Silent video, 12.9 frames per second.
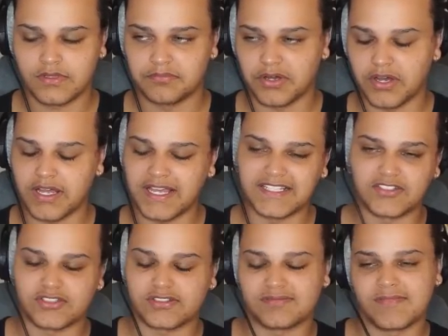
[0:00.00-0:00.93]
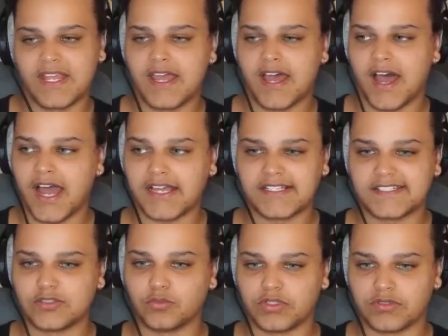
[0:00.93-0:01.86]
But I
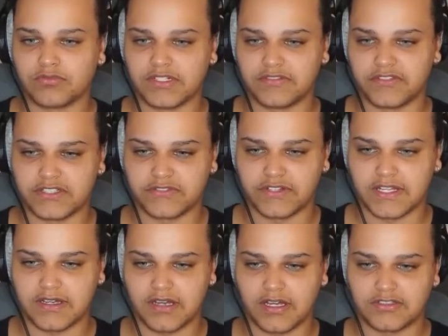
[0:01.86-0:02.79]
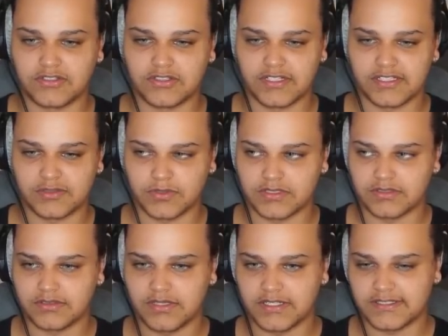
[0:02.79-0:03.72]
still wouldn't really fish for that. I'd do this one
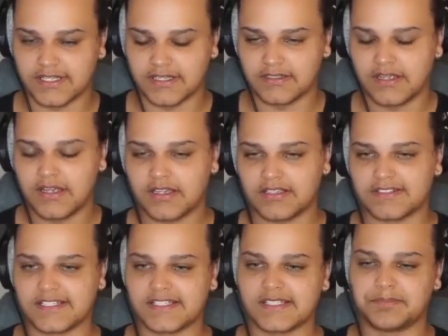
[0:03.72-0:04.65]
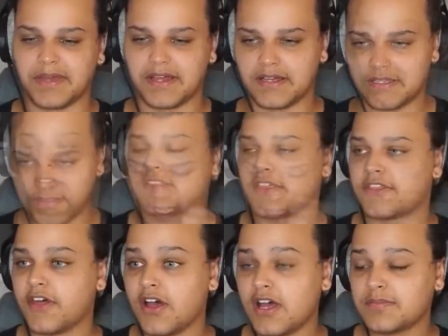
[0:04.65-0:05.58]
instead, because this is better. The
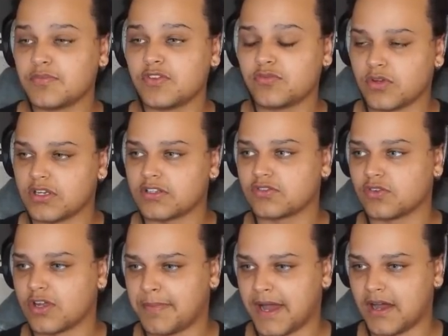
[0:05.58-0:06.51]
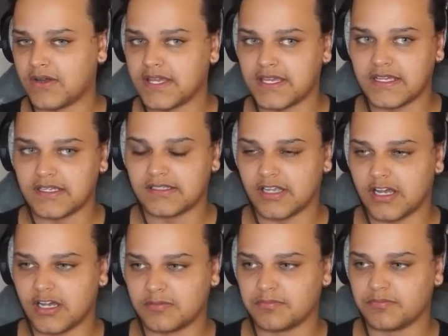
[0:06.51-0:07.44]
third move we're going to talk about is
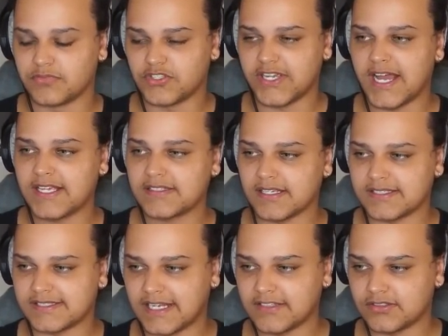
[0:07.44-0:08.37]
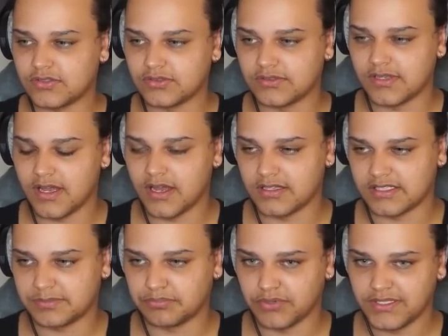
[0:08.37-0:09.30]
she has a stance called
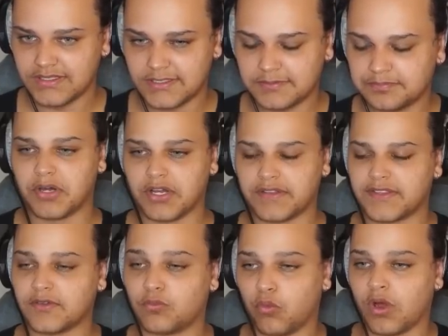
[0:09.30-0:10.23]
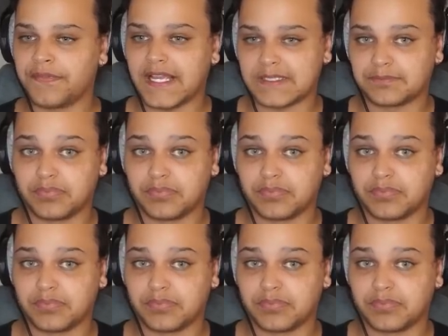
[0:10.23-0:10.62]
sprint, but the one that's